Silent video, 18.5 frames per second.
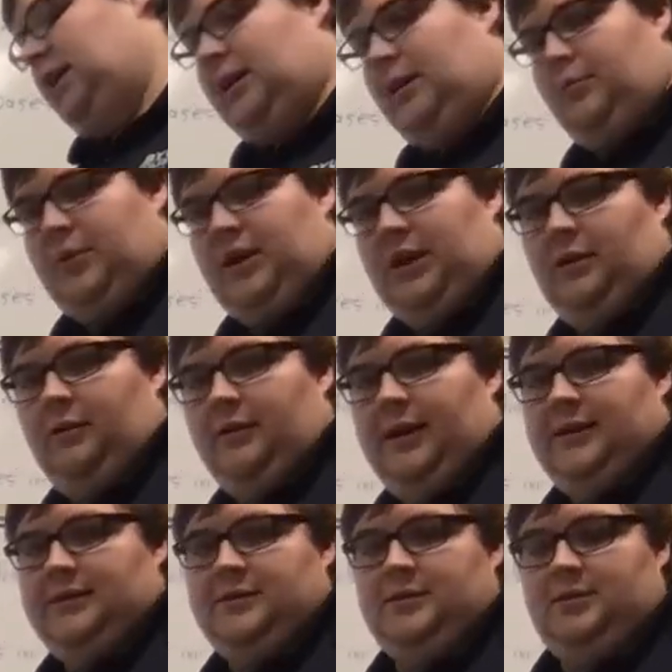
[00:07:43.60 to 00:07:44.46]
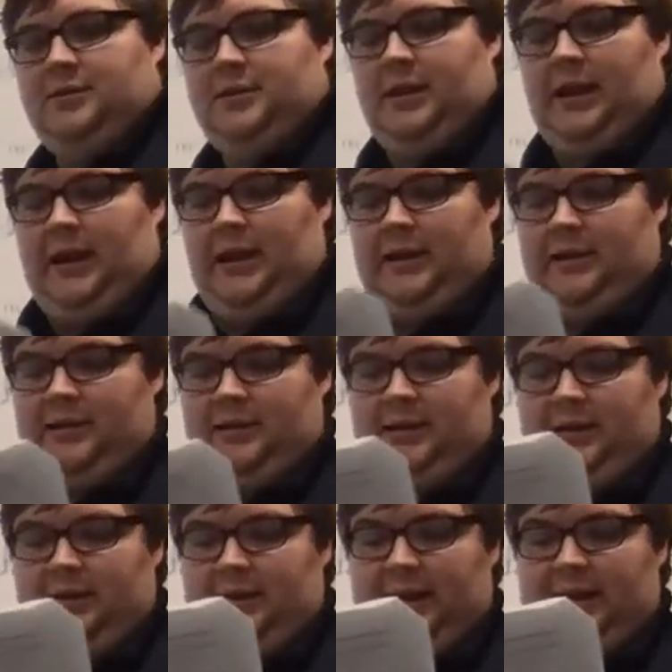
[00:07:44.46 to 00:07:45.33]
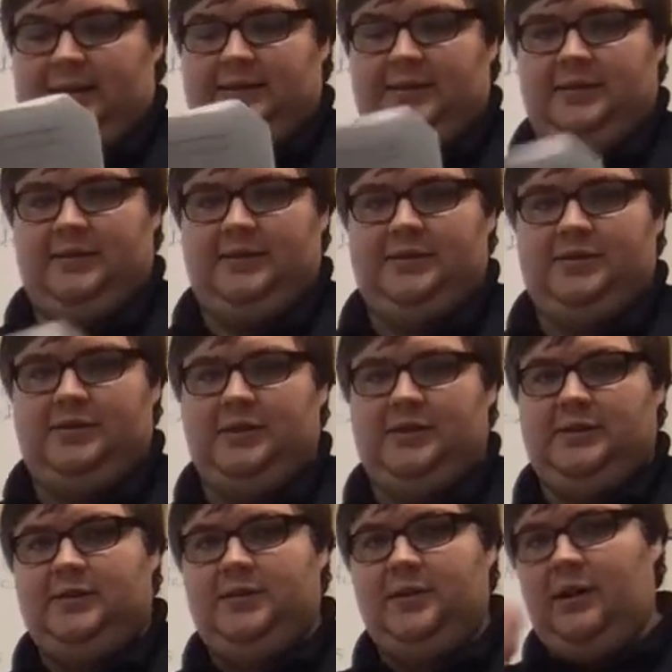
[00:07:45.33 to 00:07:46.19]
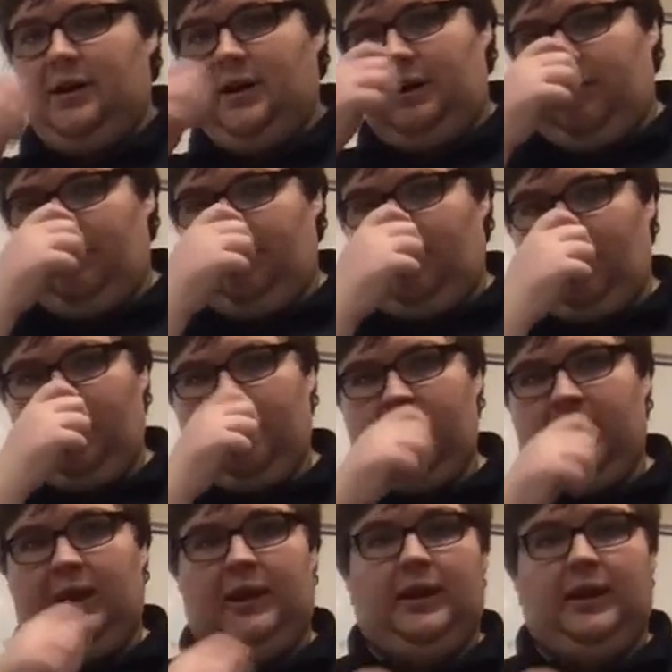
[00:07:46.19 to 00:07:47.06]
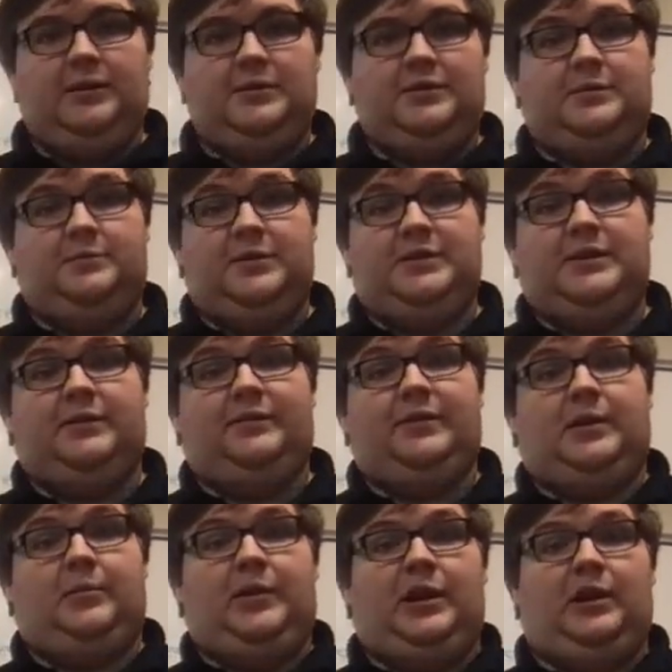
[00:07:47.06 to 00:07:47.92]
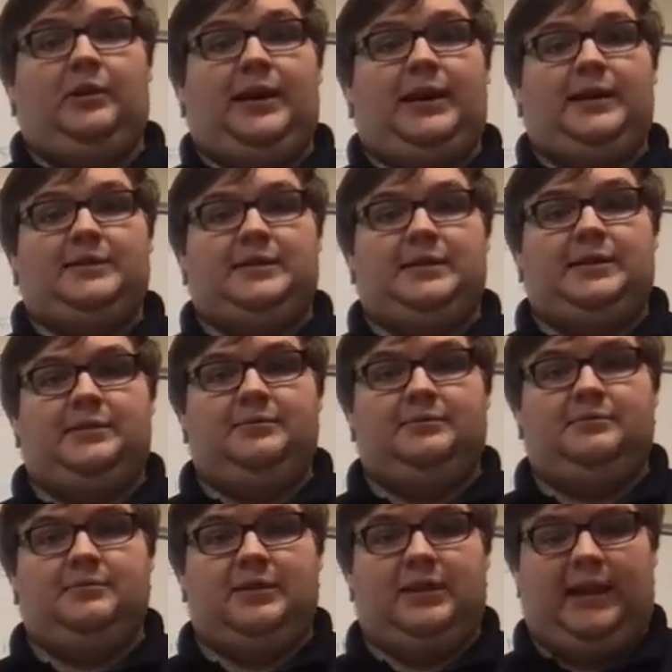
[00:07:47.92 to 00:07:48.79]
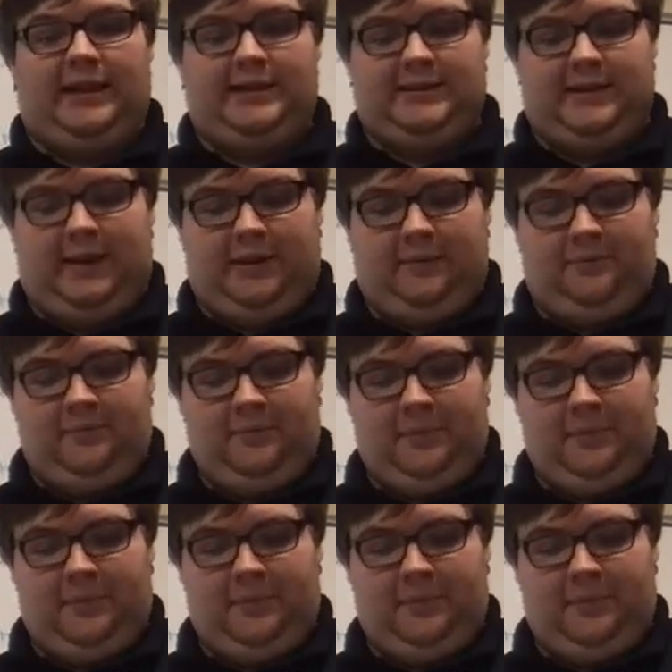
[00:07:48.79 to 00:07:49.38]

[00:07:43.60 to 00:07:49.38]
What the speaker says: amino acyl, and the lysyl is just for the specific amino acid lysine.